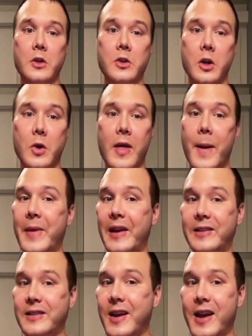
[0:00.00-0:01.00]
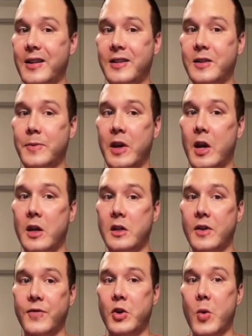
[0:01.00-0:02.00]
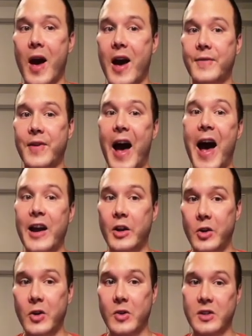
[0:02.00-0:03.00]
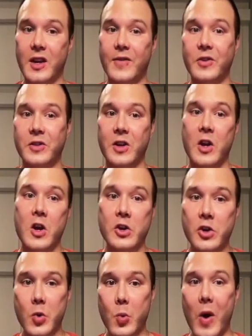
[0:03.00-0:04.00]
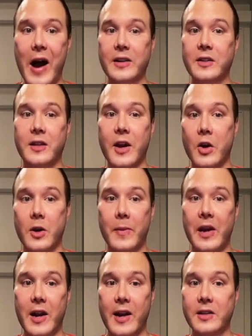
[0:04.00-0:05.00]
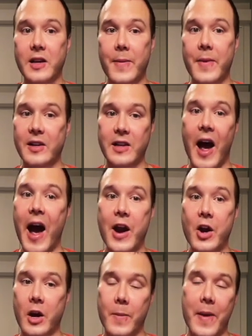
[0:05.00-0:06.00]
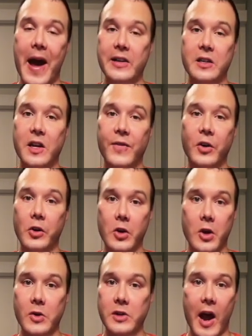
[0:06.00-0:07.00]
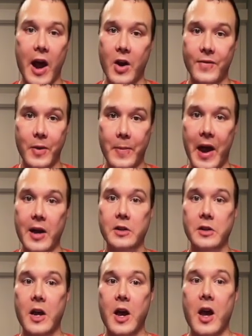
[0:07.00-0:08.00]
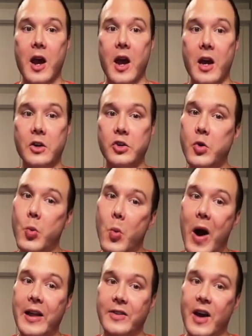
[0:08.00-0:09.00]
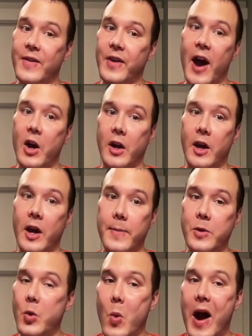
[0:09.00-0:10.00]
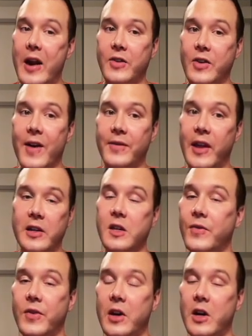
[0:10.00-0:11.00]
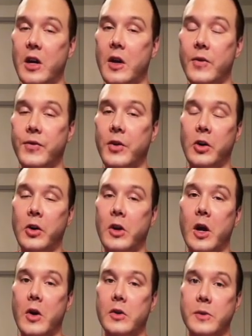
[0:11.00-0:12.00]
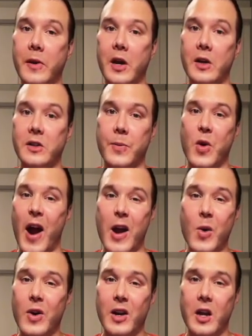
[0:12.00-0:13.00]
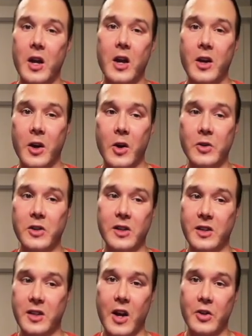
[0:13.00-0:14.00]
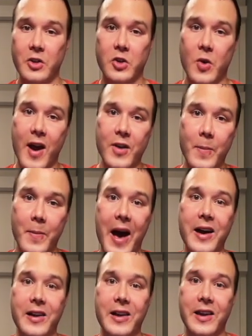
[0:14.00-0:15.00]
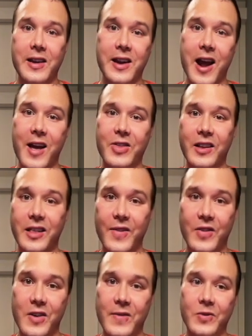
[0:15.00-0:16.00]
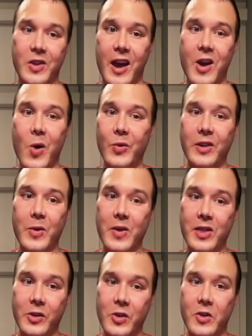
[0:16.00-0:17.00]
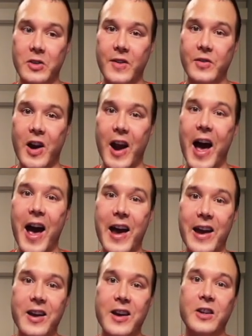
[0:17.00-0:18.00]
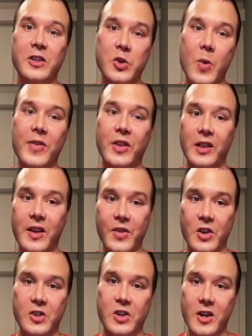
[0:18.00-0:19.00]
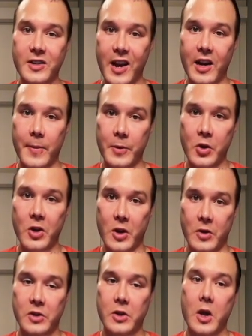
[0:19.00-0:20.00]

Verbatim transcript: So that makes sense, because if you have high glucose levels, you want there to be an enzyme that has a higher capacity for glucose, higher Vmax, and you want it to have a higher Km. You want it to have less affinity for glucose, because the priority goes to the cells throughout your body, not the liver. Okay, only when the glucose levels are high do you want the liver to start taking up glucose.